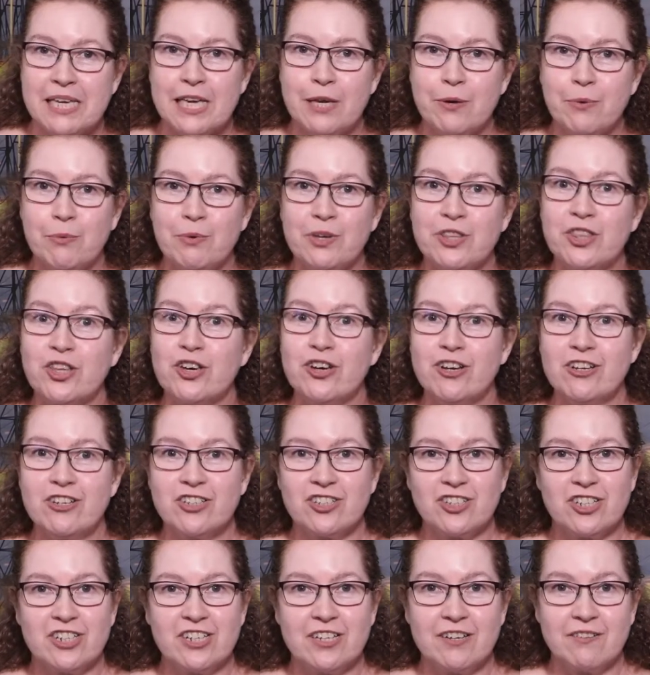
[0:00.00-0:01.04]
with
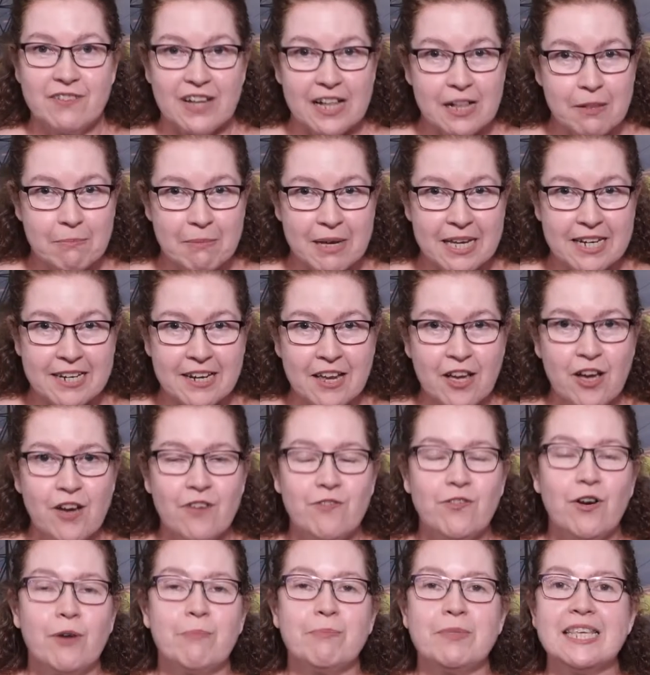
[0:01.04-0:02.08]
Ursula Wellmann
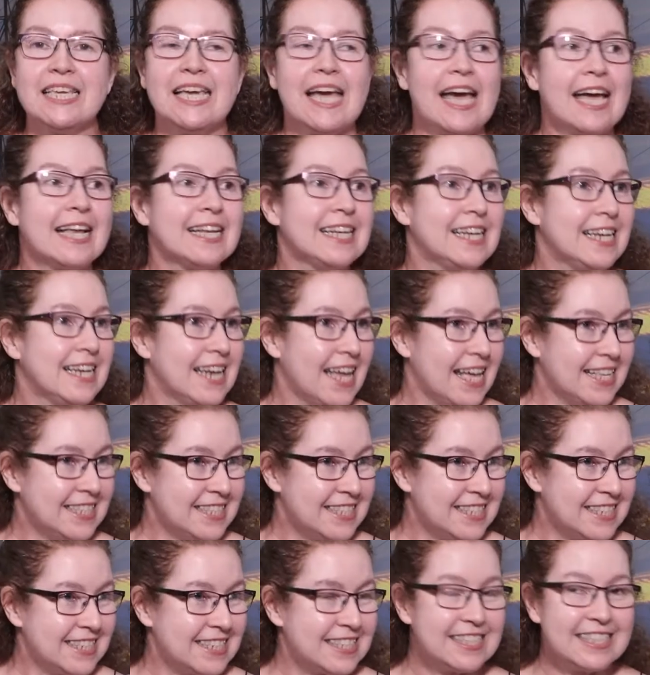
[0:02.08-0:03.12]
from the
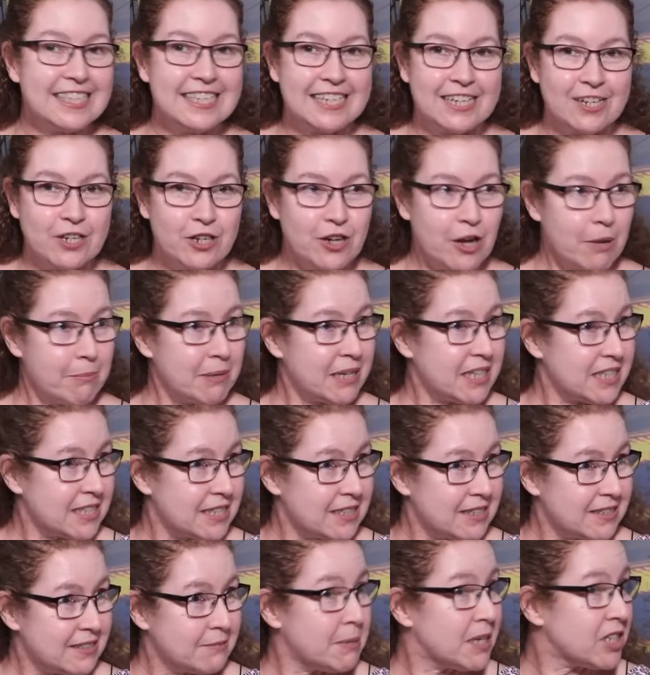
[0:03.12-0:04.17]
Atlantis
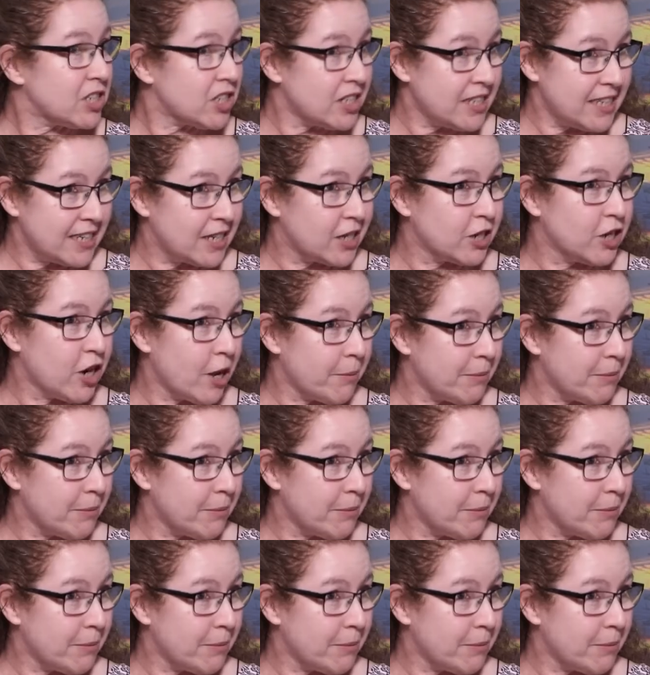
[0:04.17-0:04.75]
Special Economic